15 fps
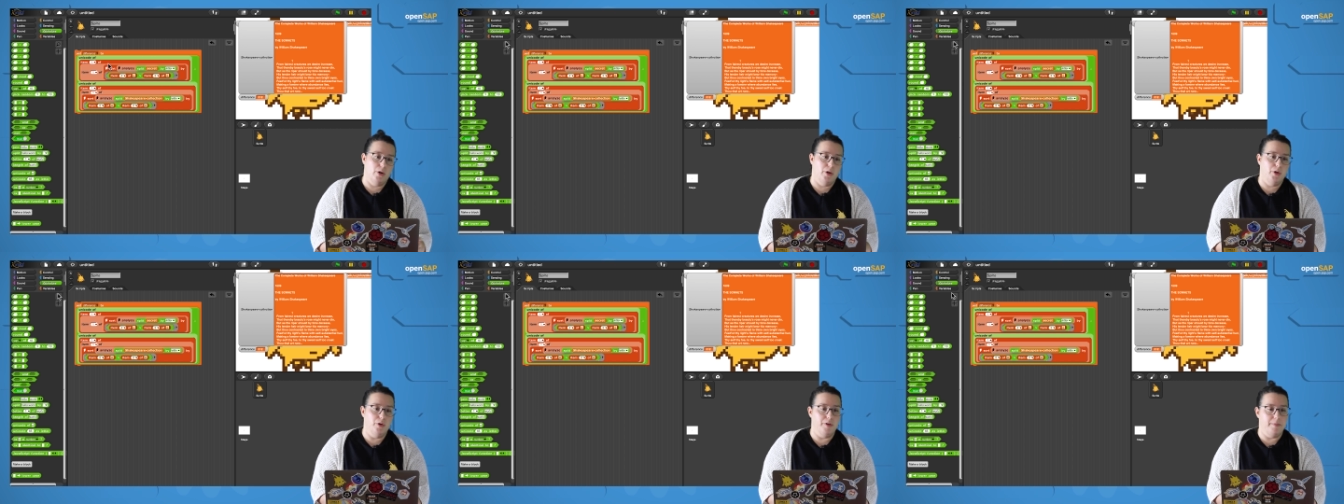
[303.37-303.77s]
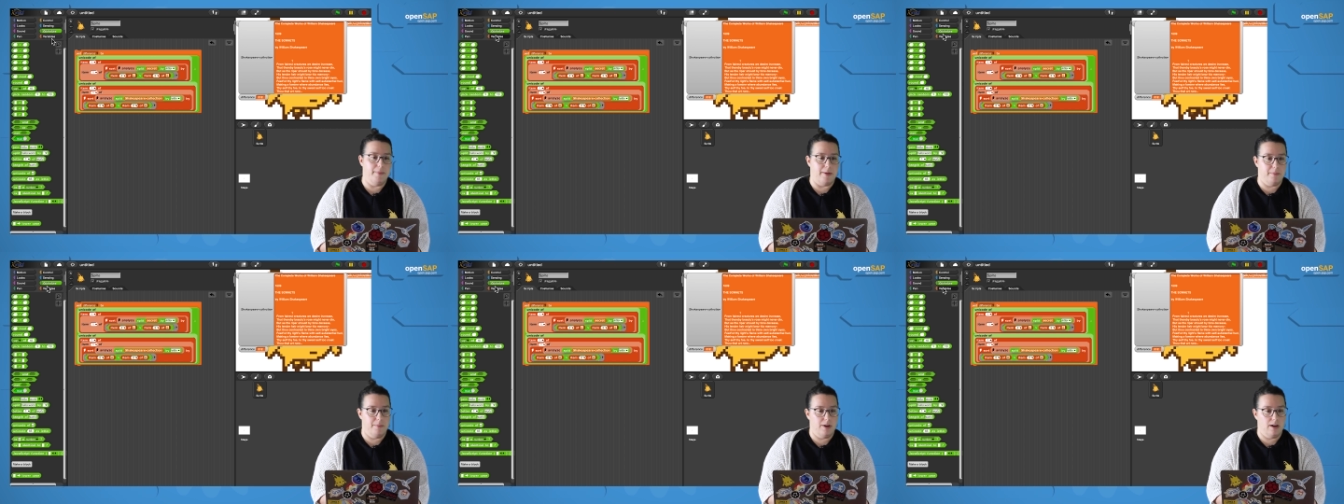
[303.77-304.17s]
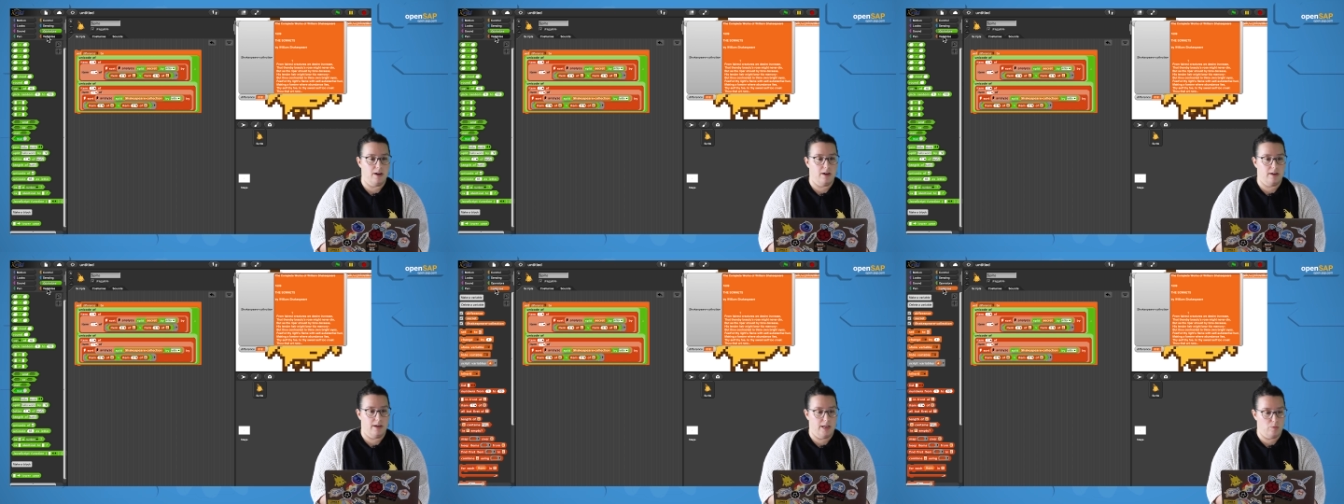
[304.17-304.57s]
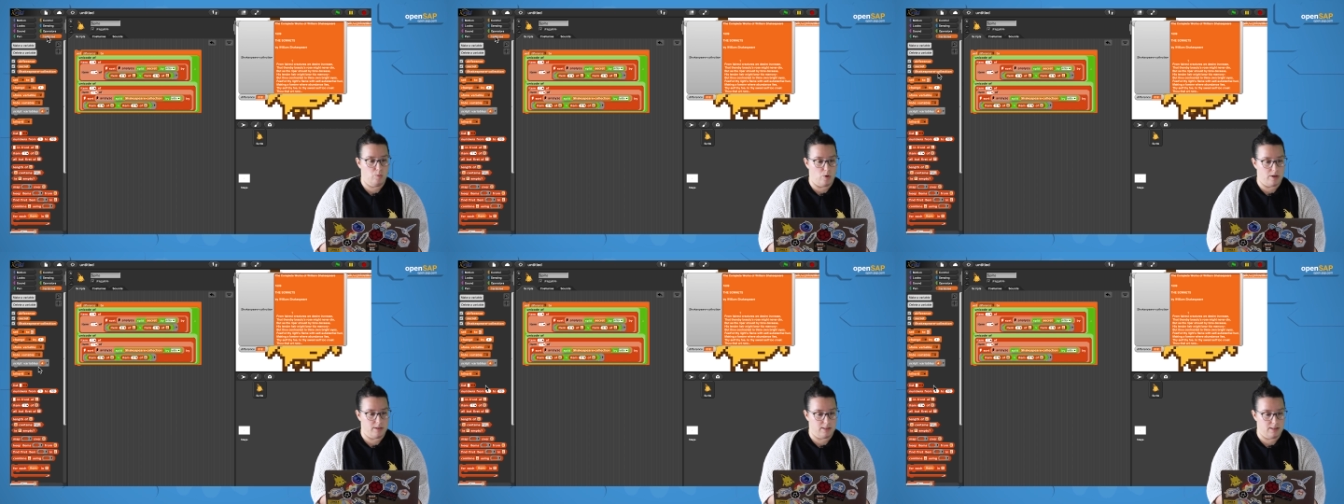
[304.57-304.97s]
You remember it
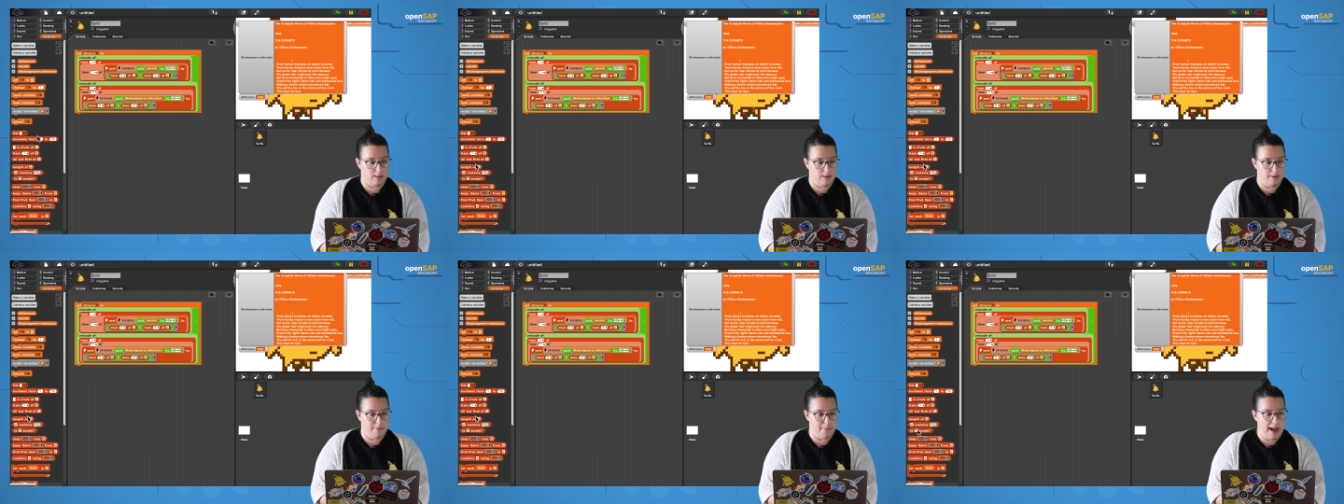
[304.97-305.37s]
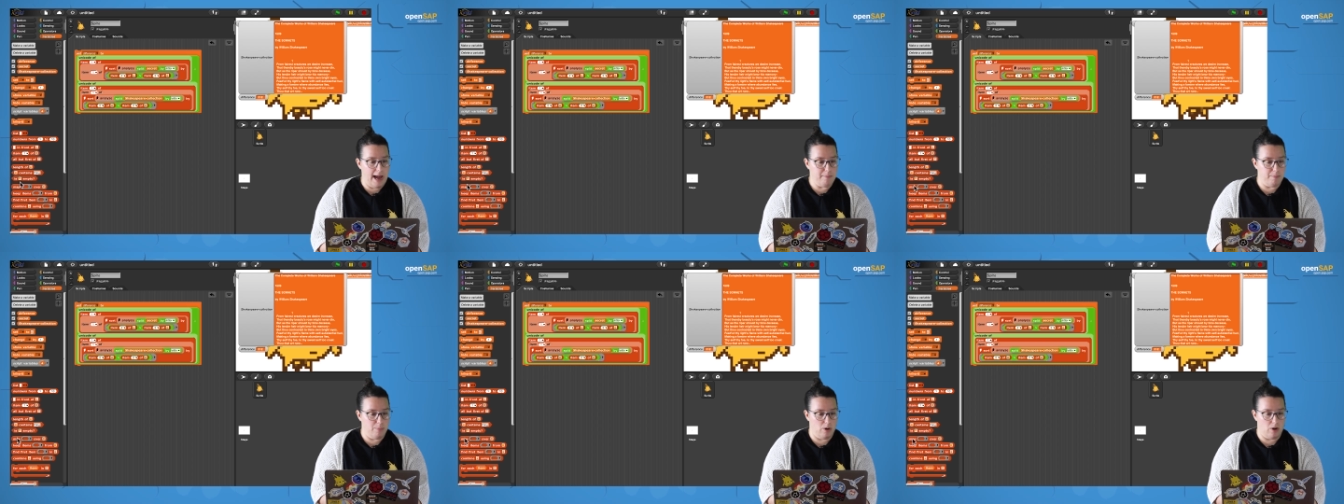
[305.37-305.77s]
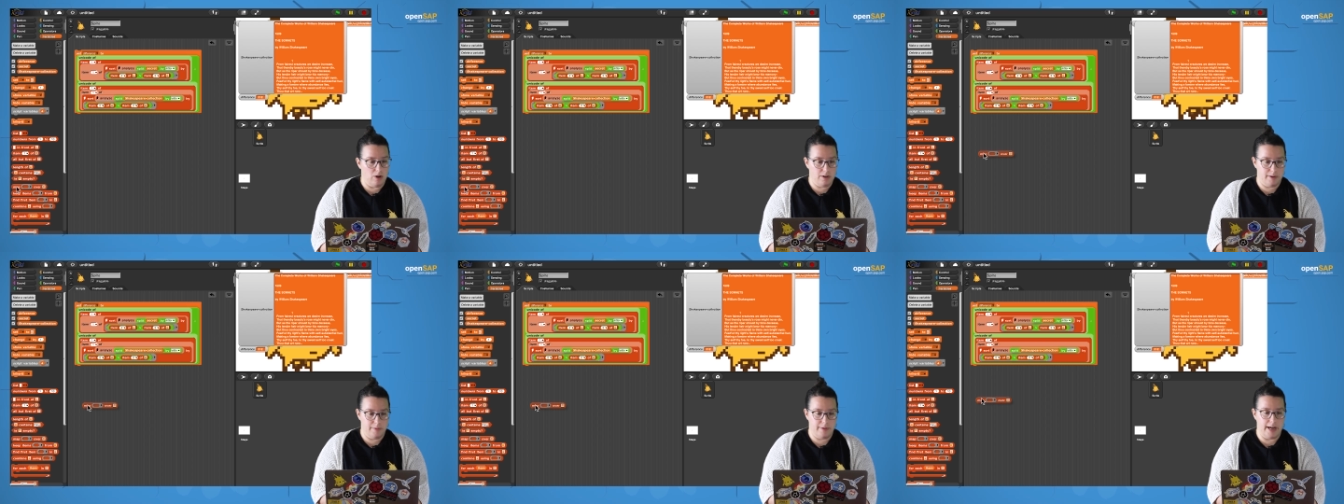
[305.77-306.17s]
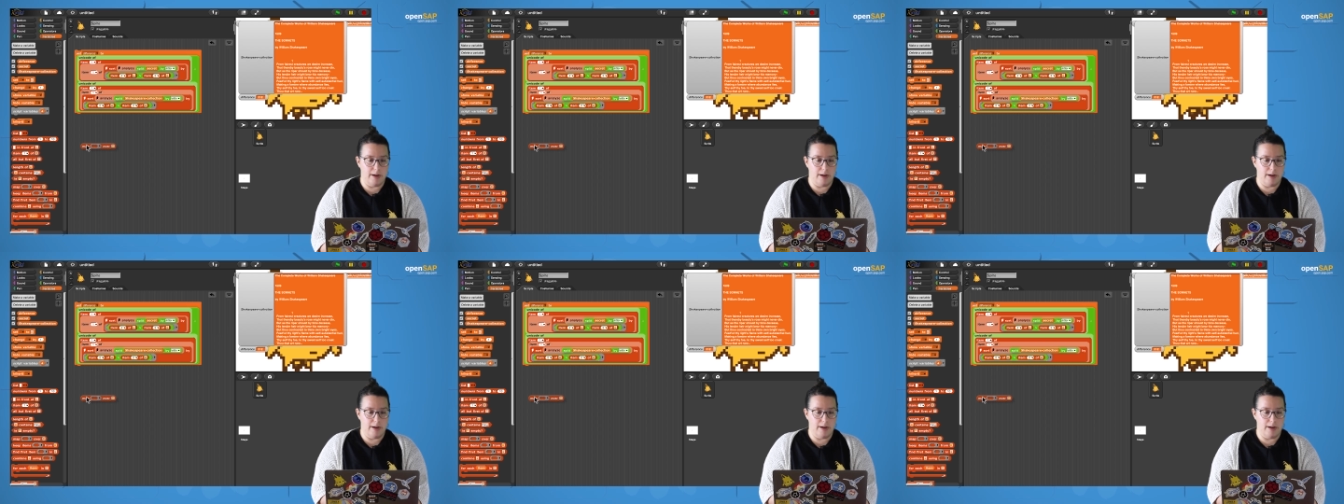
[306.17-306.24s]
was the map block,